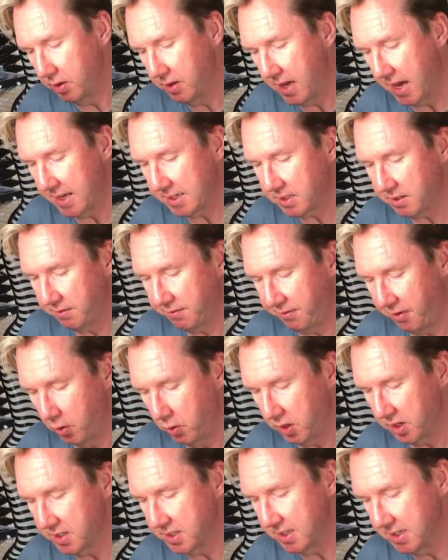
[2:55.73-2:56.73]
that
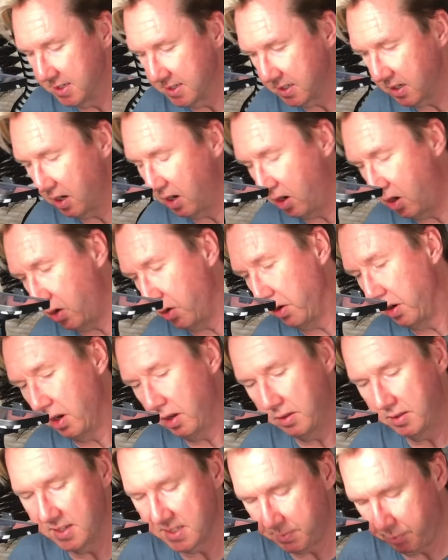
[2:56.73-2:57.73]
focuses on
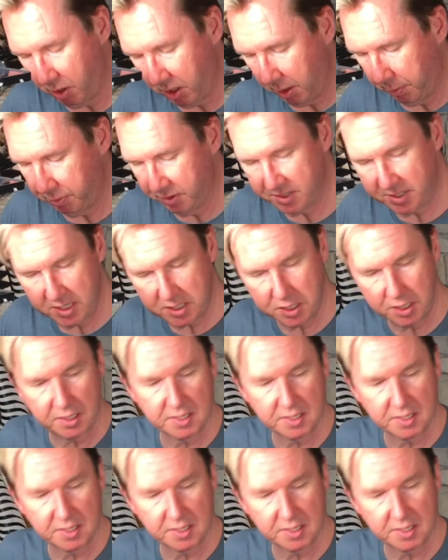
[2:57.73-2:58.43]
the Springer Precision,